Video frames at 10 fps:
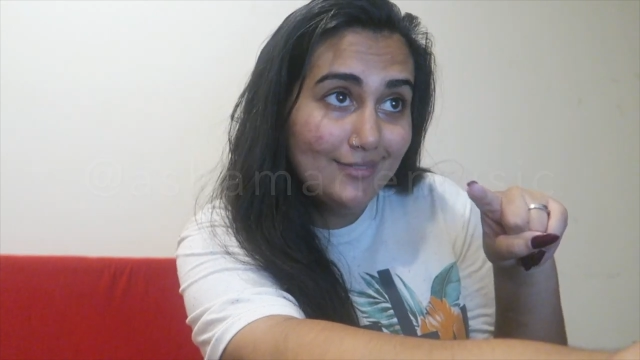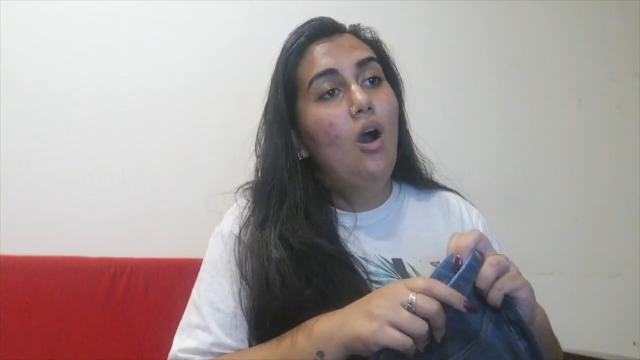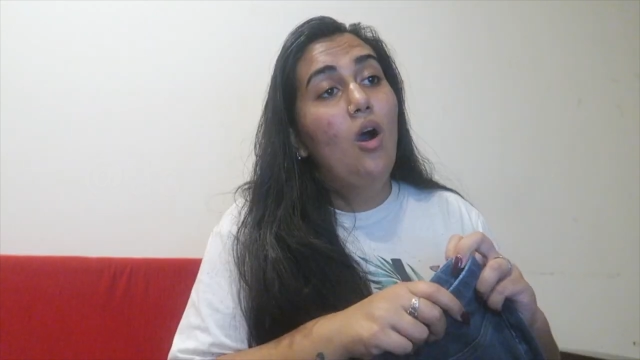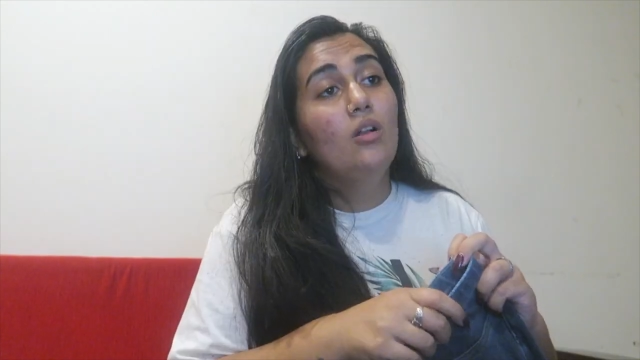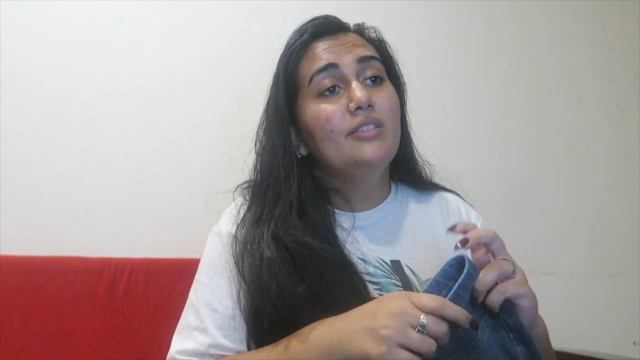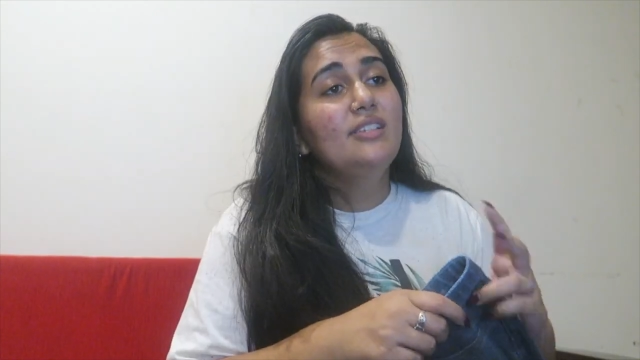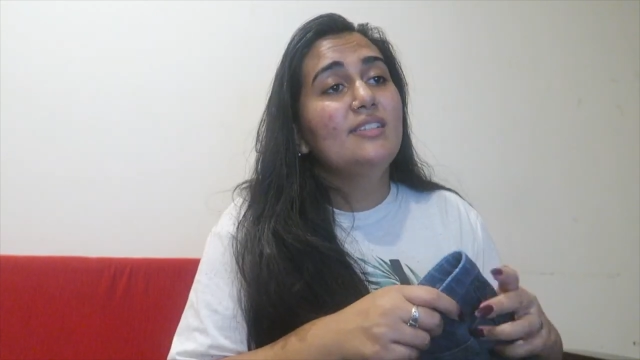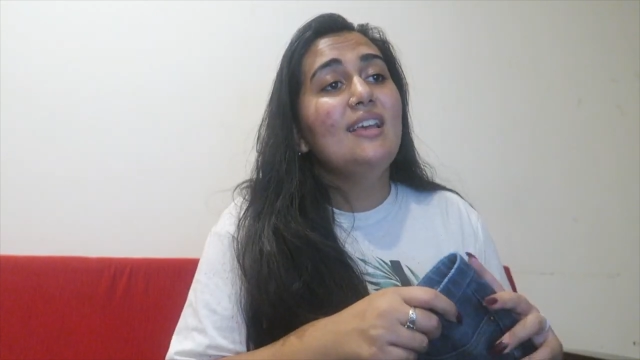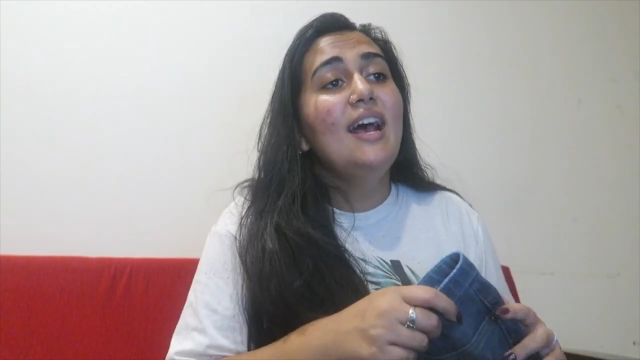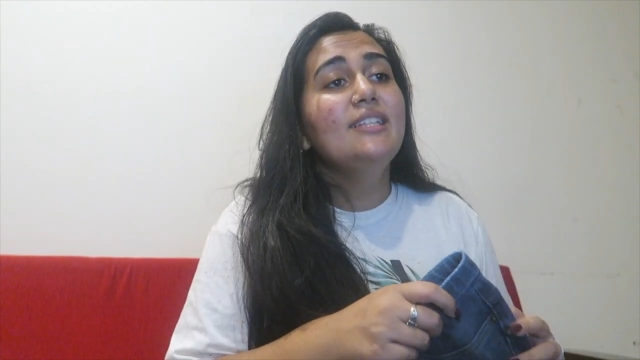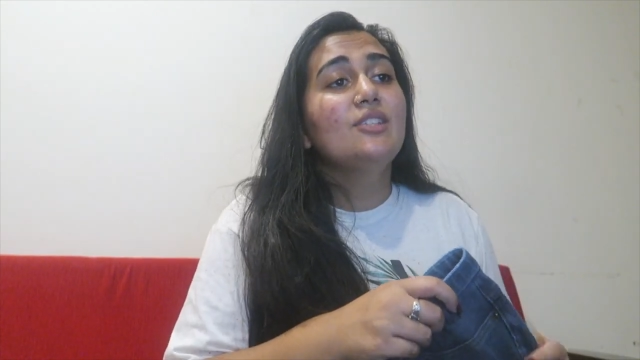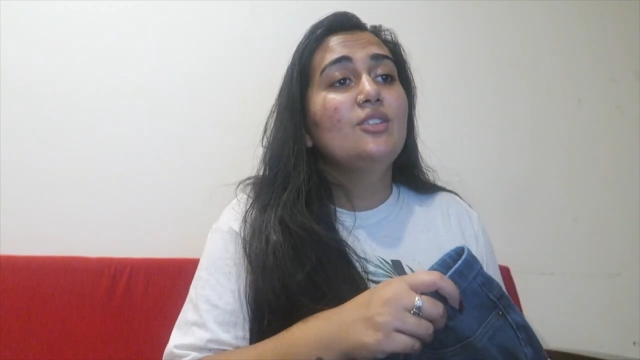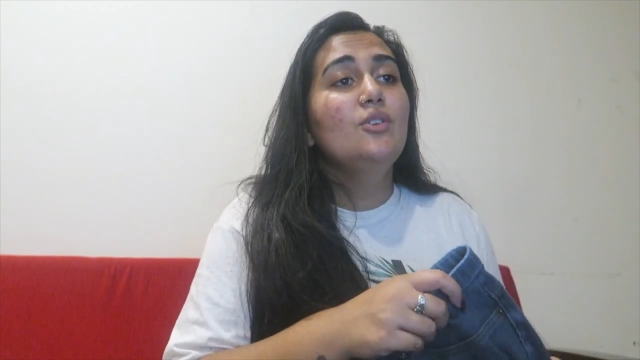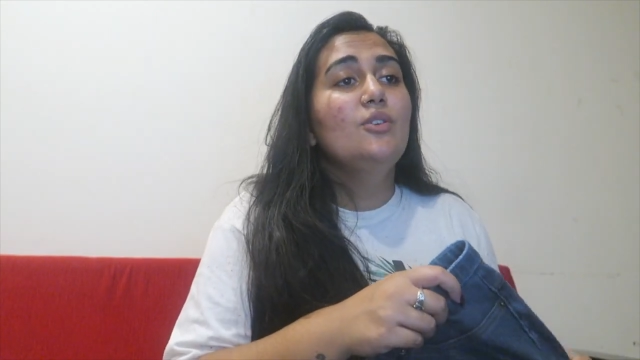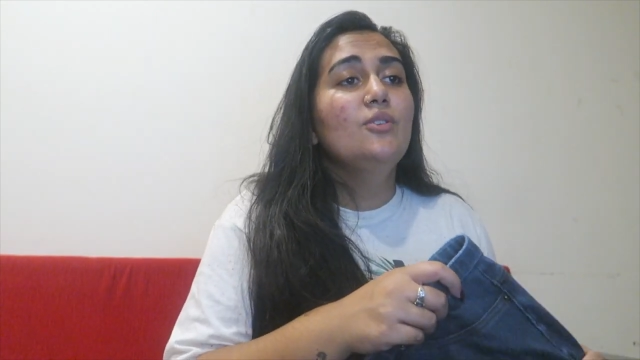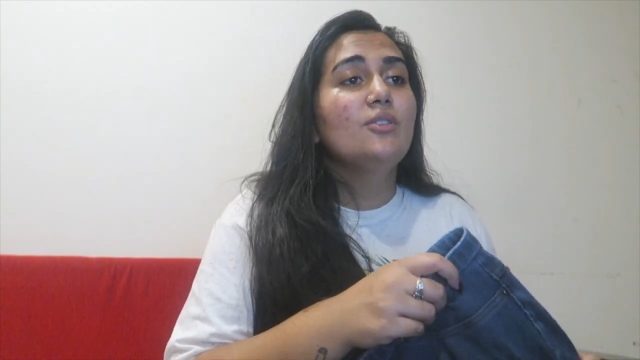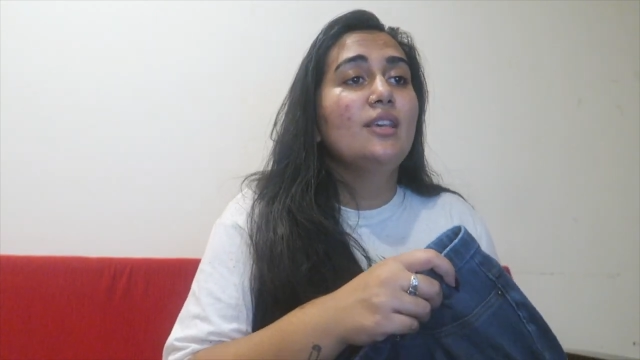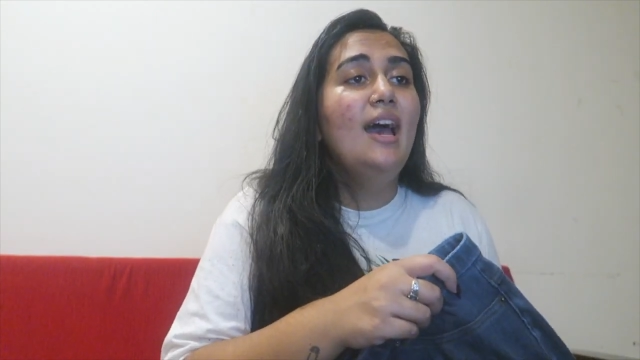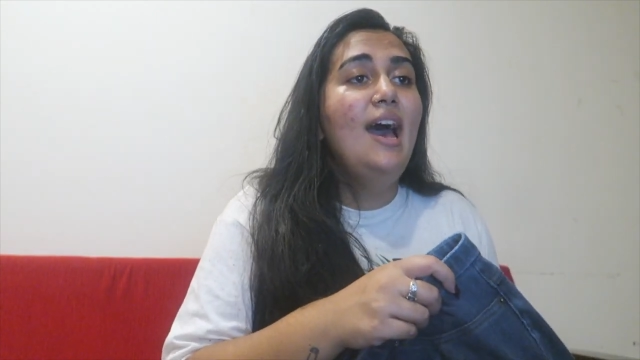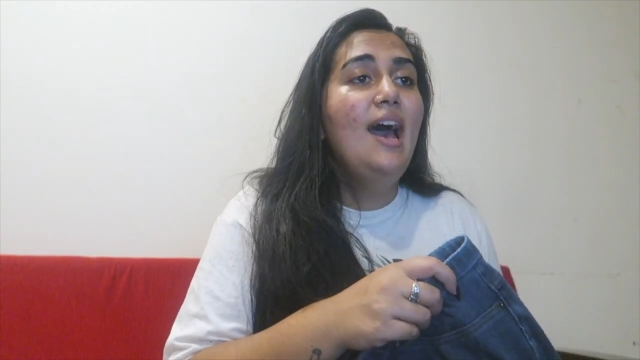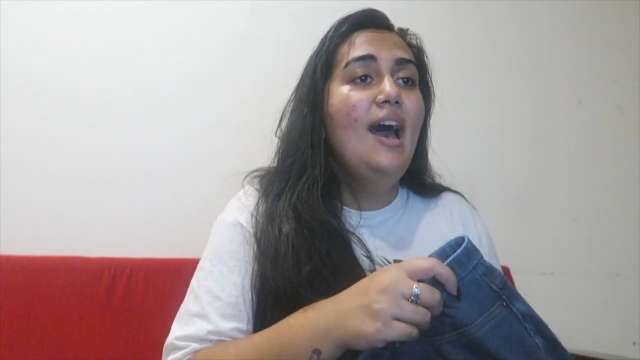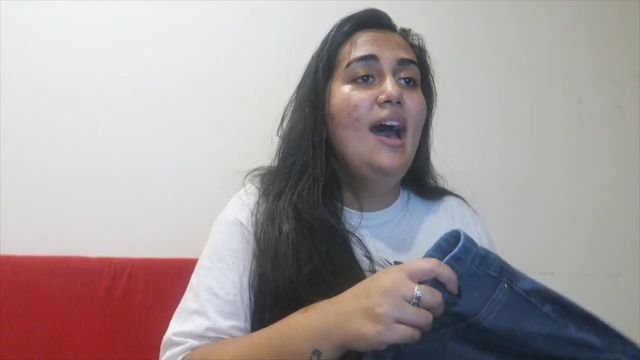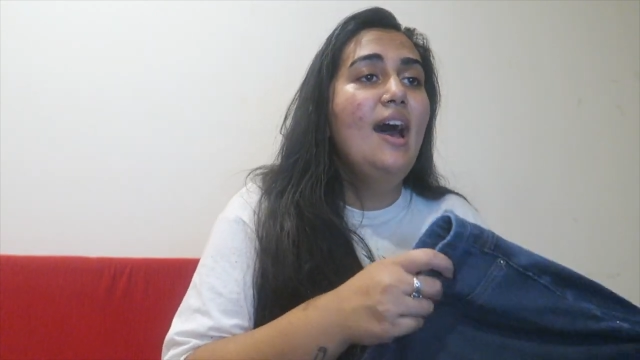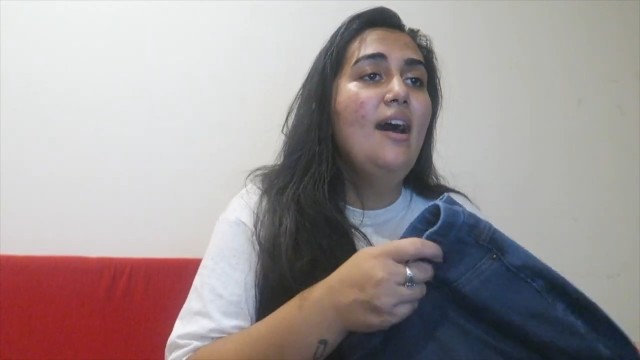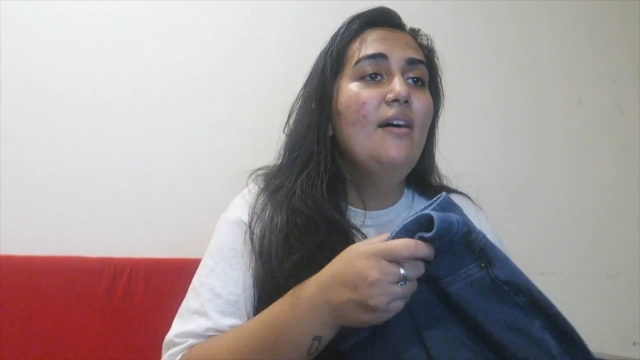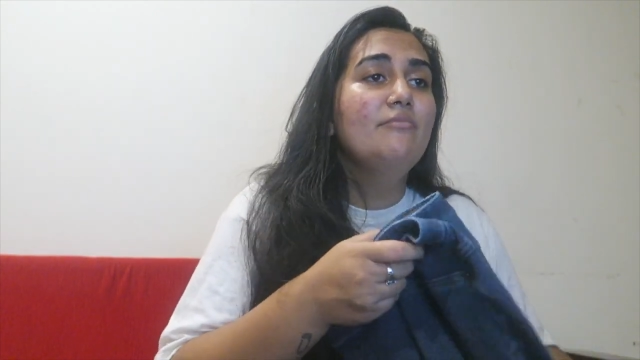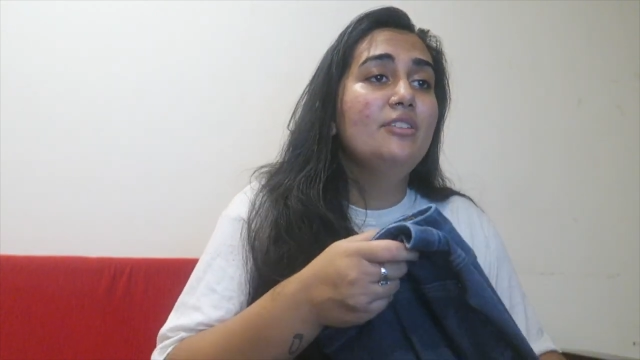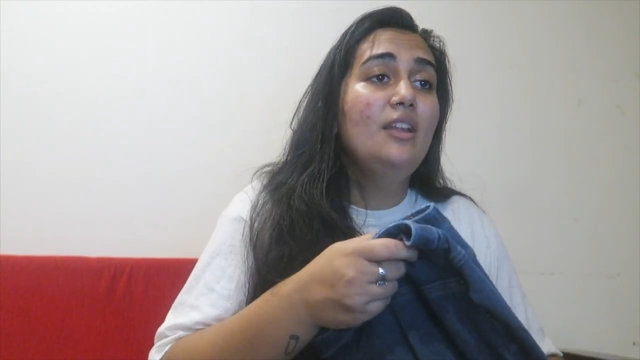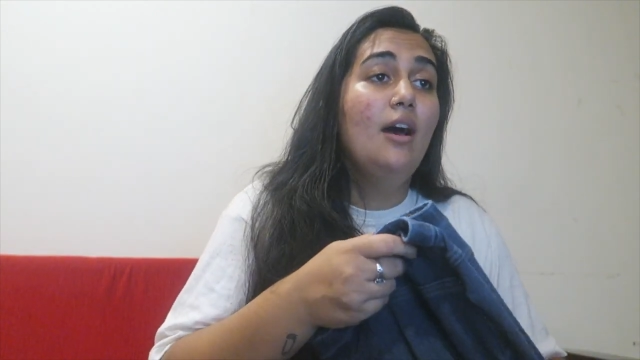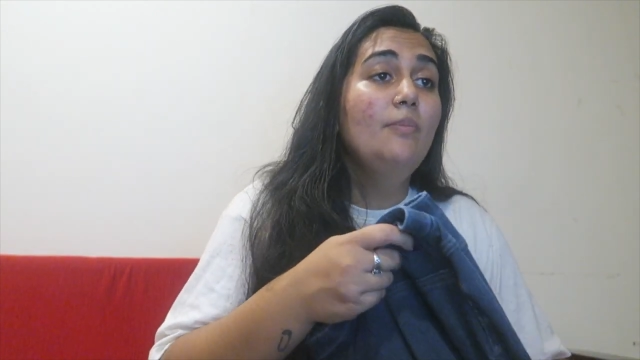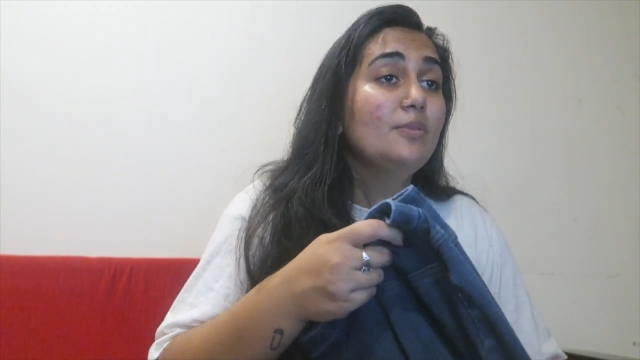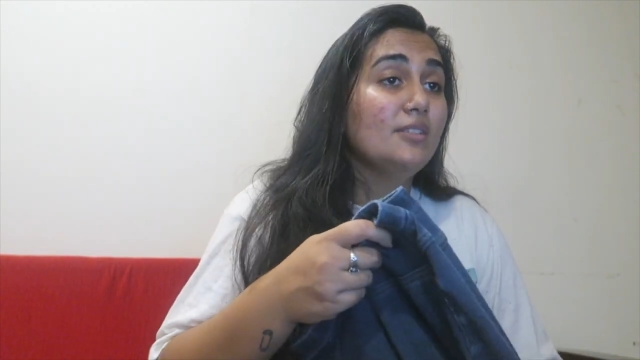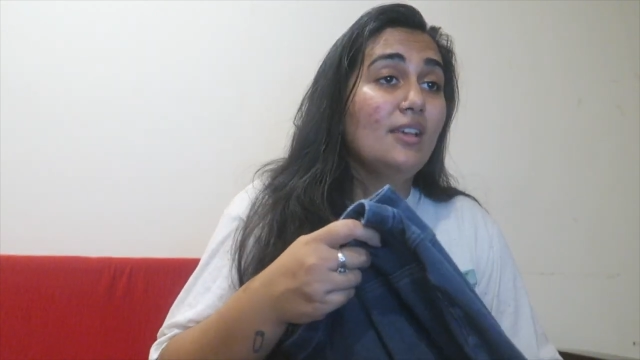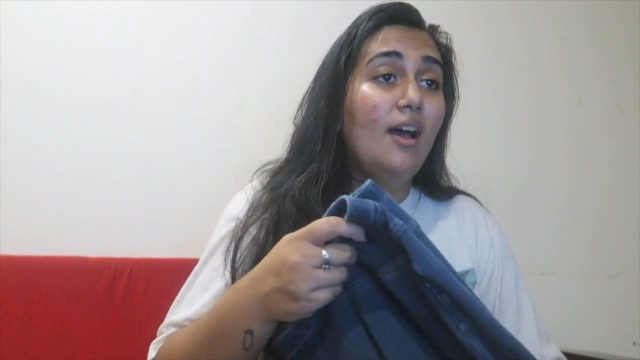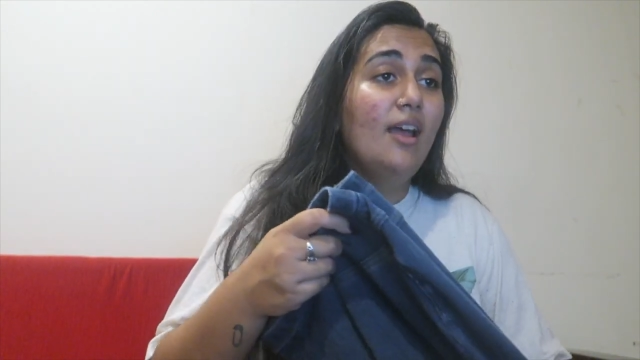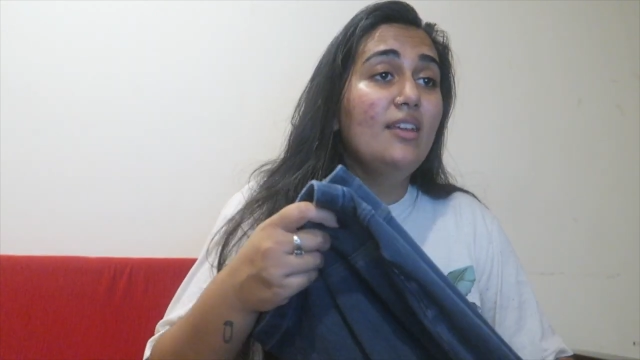All disasters have an upside.